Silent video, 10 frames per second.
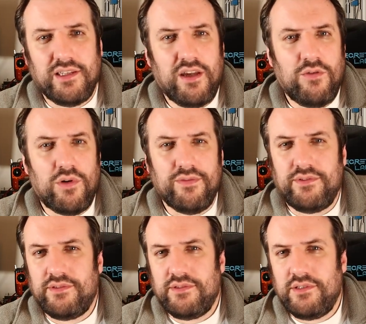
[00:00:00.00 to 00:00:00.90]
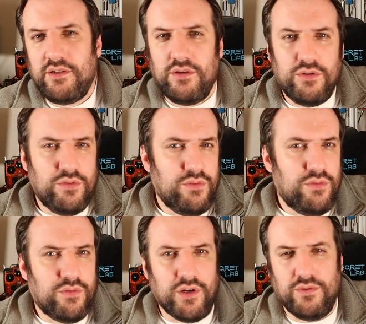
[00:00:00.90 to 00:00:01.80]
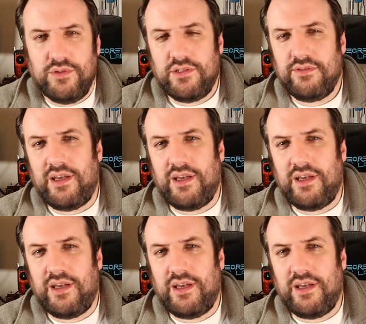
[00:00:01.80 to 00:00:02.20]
to go one of two routes.